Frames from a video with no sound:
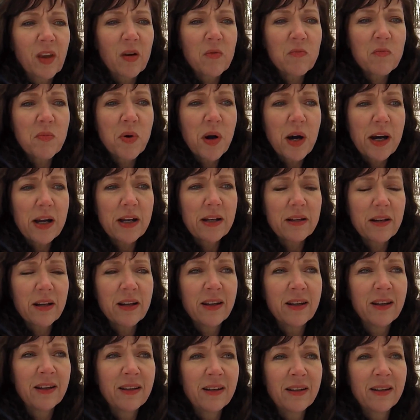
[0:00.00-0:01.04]
but
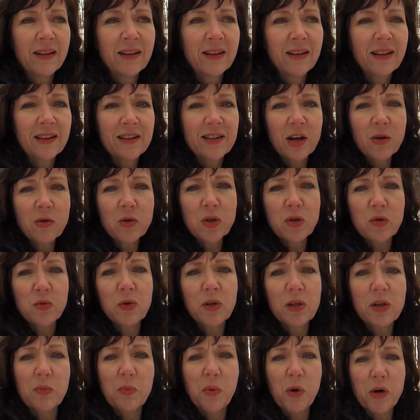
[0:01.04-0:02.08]
it's always
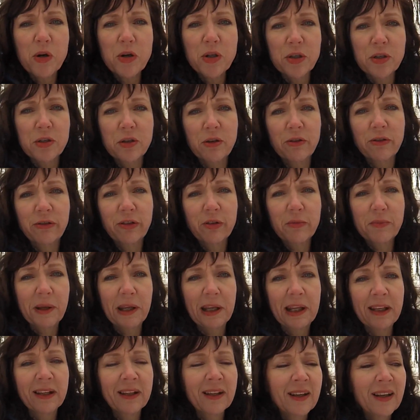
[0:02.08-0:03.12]
really personal for
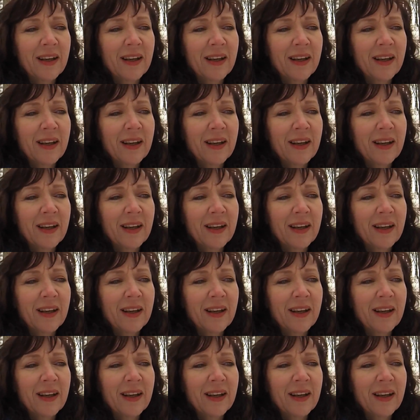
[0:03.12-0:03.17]
me,